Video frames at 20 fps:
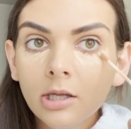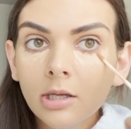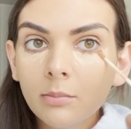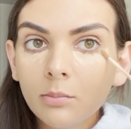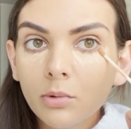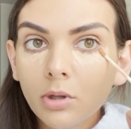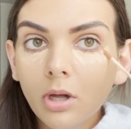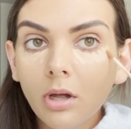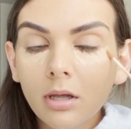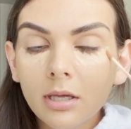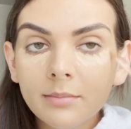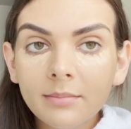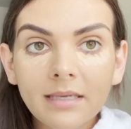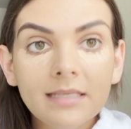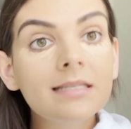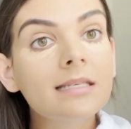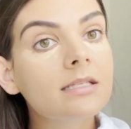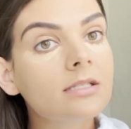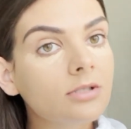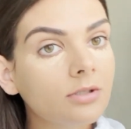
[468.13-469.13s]
I'm calling my
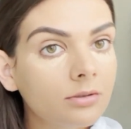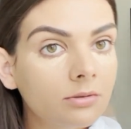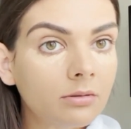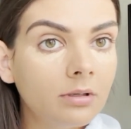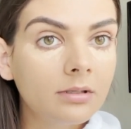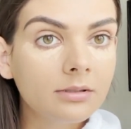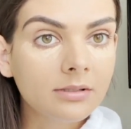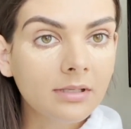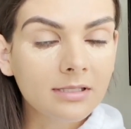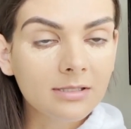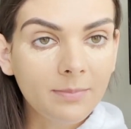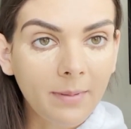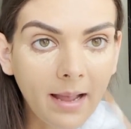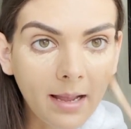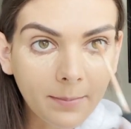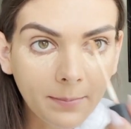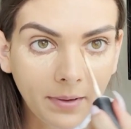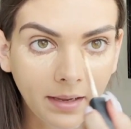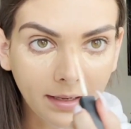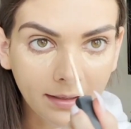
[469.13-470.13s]
sister, who also has
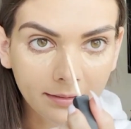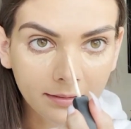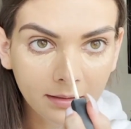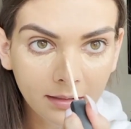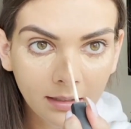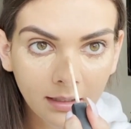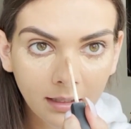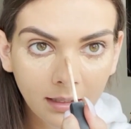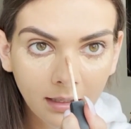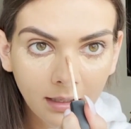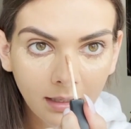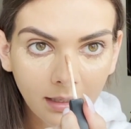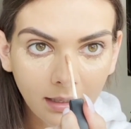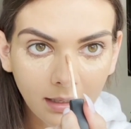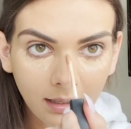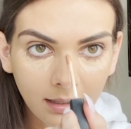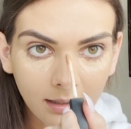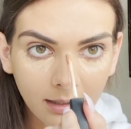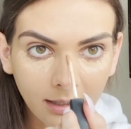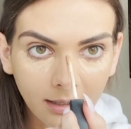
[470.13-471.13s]
back pain,
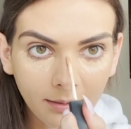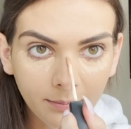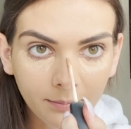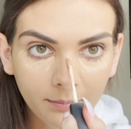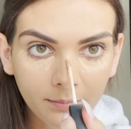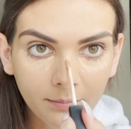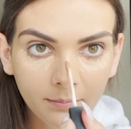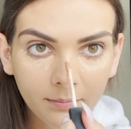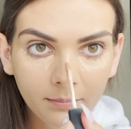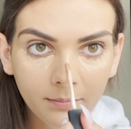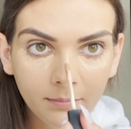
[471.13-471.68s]
and I'm